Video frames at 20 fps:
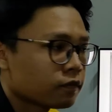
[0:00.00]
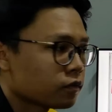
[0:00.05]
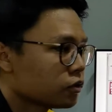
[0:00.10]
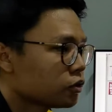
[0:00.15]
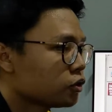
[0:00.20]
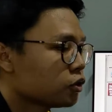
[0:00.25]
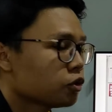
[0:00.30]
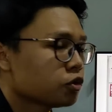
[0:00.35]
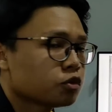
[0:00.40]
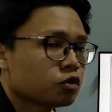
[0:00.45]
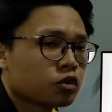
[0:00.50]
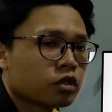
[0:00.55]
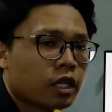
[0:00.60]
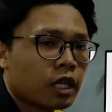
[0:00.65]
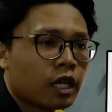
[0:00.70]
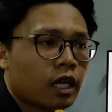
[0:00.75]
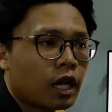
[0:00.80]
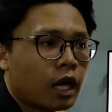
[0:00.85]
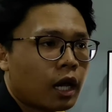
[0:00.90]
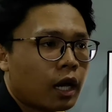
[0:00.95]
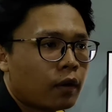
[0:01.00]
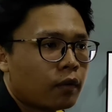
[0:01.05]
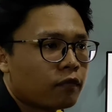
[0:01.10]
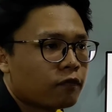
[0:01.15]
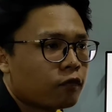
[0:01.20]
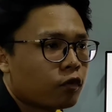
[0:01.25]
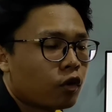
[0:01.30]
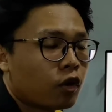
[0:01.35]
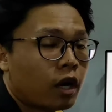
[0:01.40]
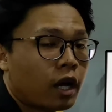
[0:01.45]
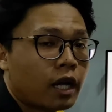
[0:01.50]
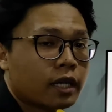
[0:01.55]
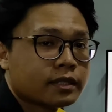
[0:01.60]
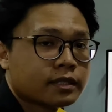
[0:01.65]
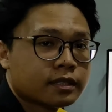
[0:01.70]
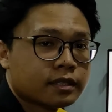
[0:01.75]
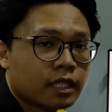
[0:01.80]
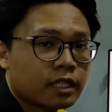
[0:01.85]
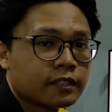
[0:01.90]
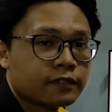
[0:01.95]
So today for
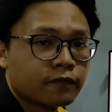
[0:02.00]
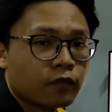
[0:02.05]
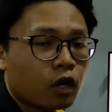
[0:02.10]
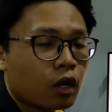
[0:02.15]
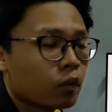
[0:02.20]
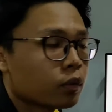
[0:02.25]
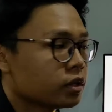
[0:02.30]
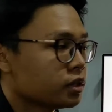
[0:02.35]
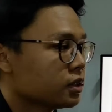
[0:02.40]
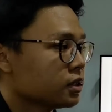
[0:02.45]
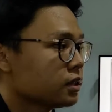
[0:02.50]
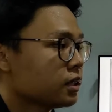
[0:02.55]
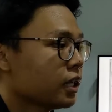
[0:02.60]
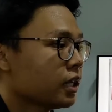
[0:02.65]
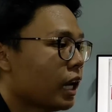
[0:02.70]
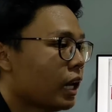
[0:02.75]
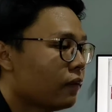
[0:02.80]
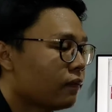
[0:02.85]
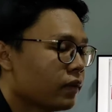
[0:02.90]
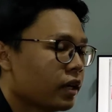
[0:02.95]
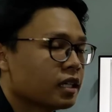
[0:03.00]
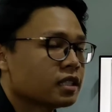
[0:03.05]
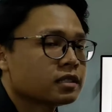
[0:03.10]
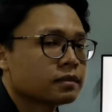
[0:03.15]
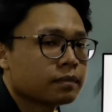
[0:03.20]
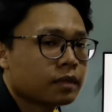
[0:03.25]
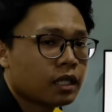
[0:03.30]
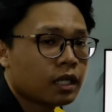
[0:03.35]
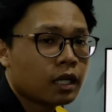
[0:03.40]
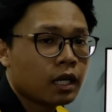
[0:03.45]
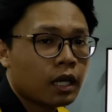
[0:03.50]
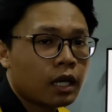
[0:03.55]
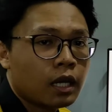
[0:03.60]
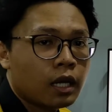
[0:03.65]
exercise 4, which is the Lvsb